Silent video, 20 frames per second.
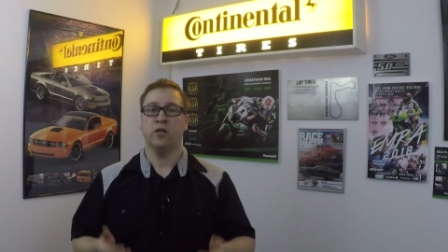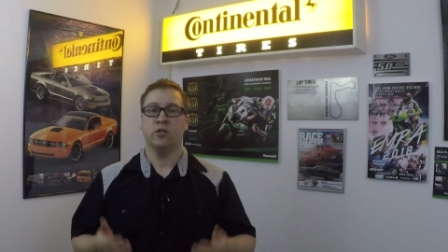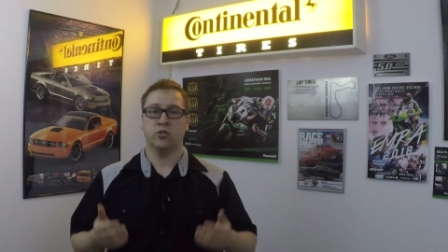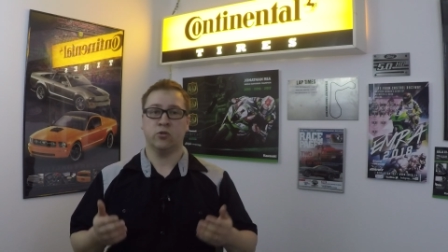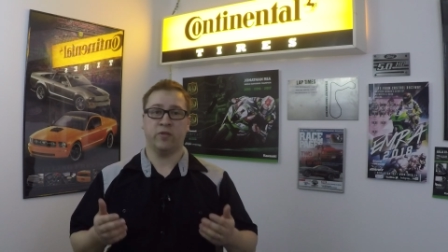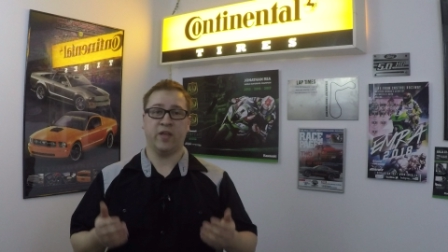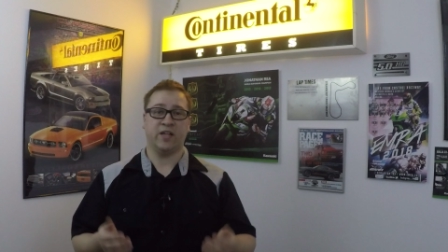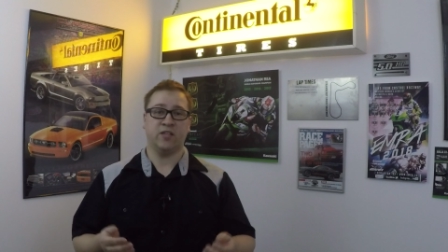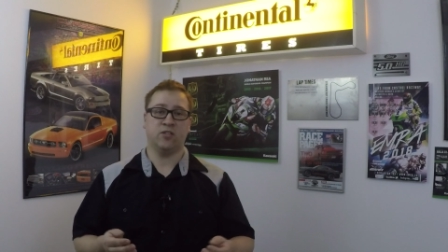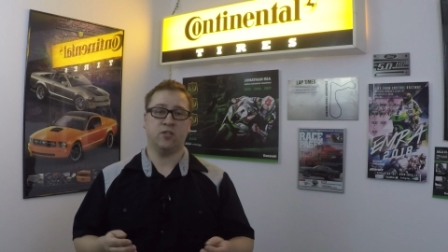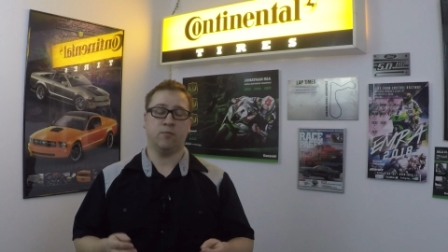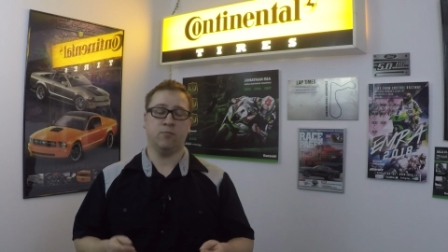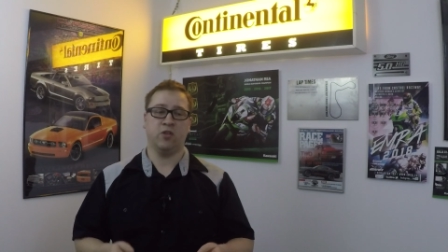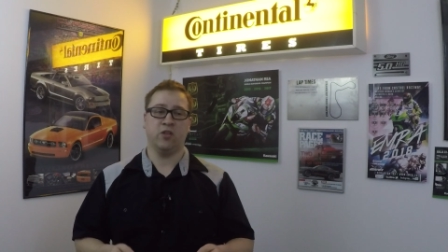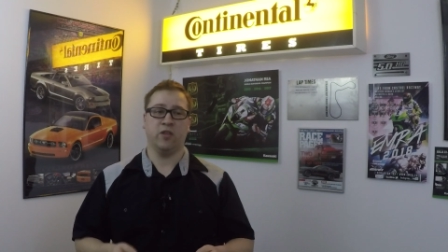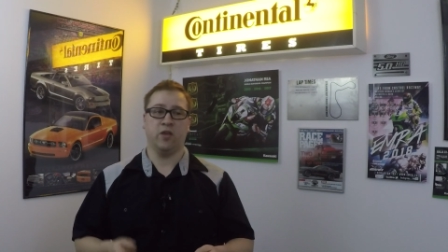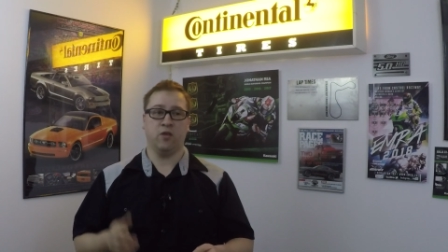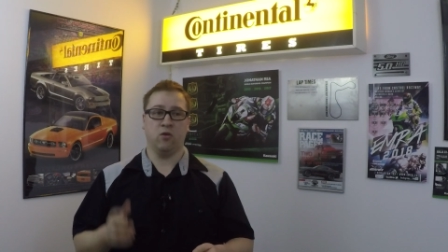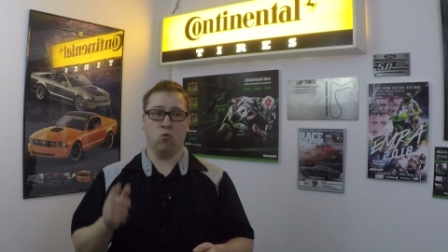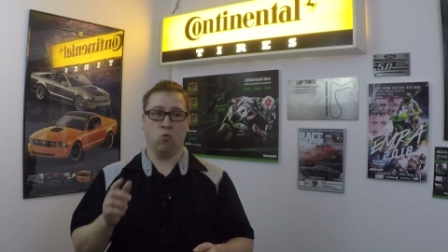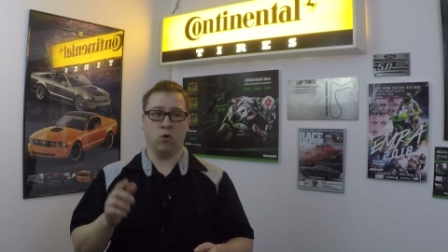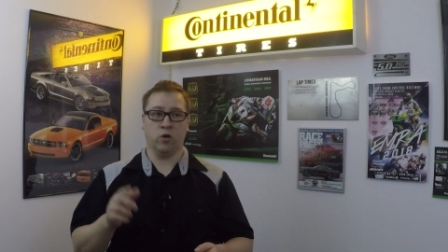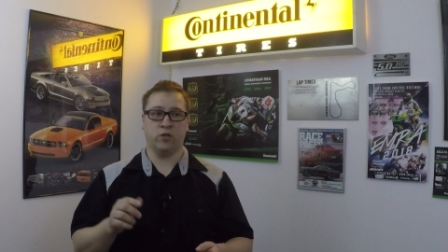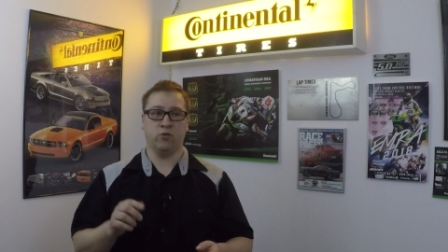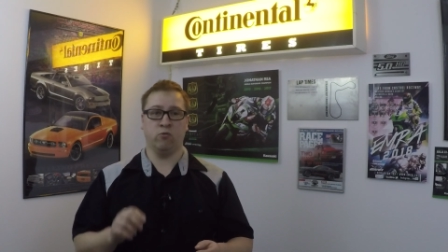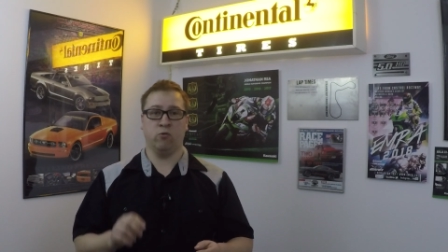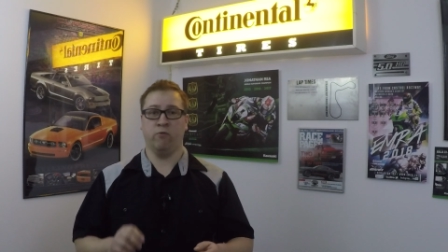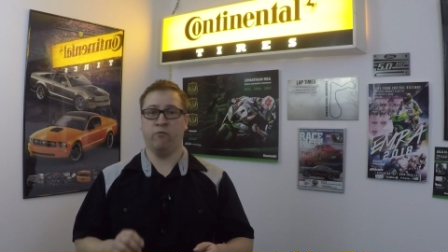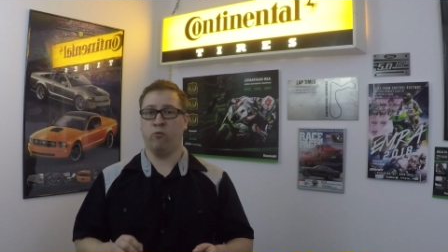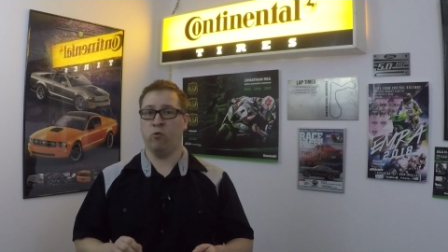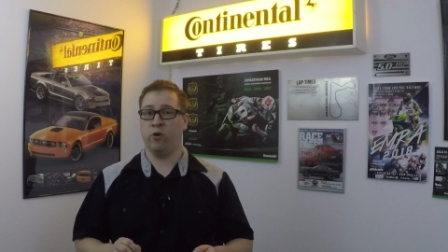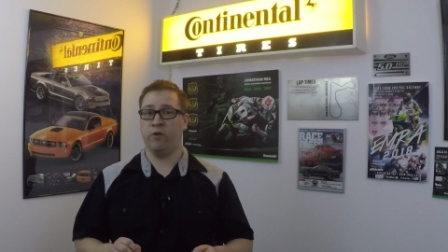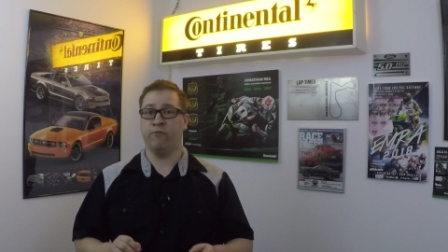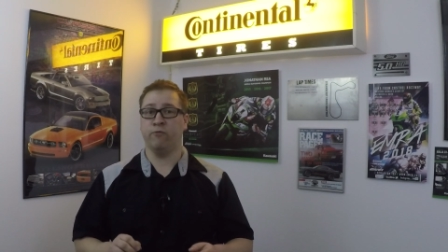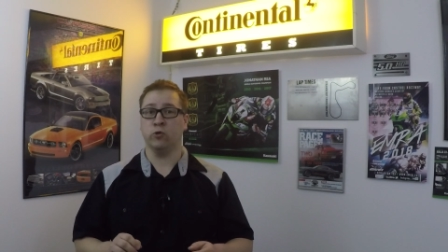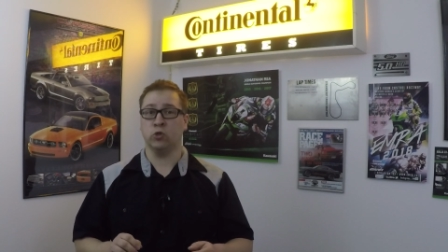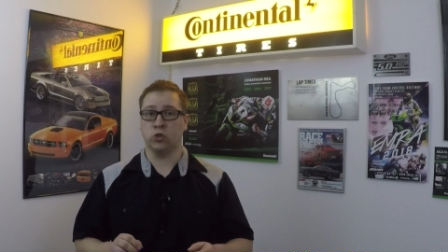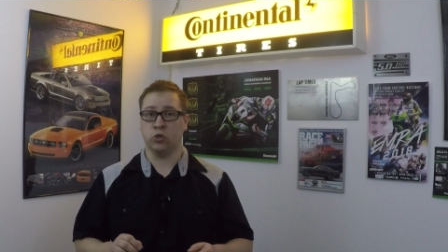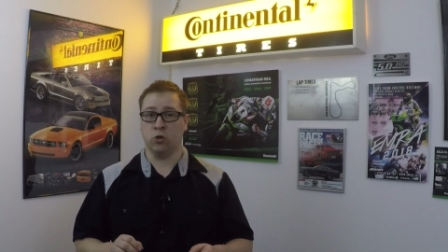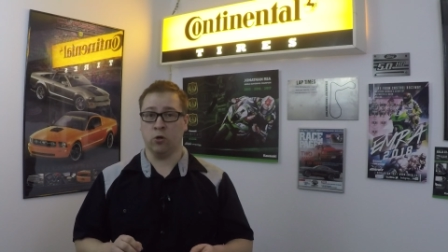So that's something that you want to avoid
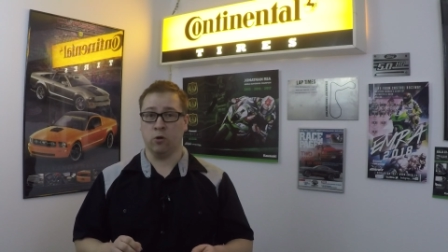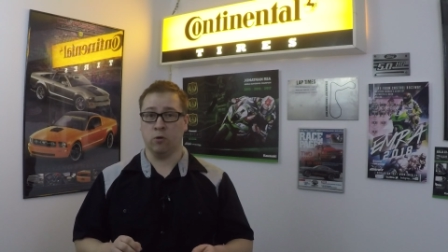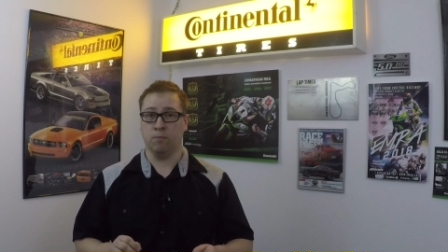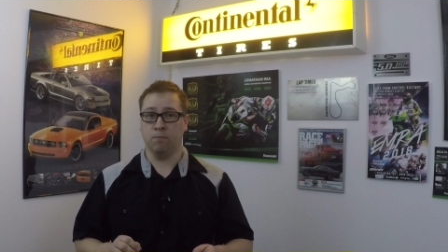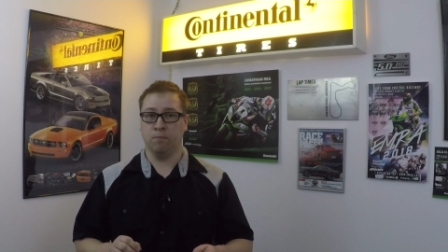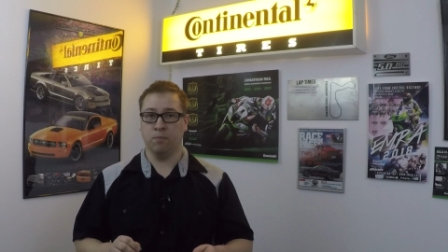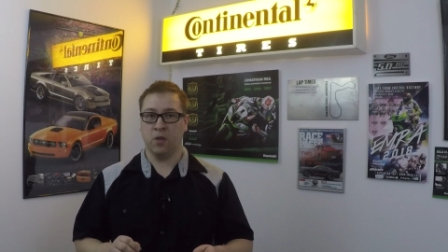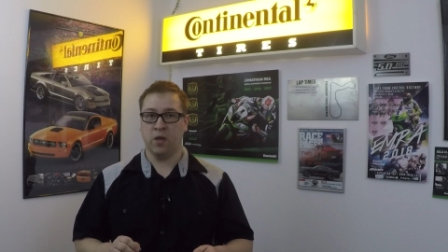for sure.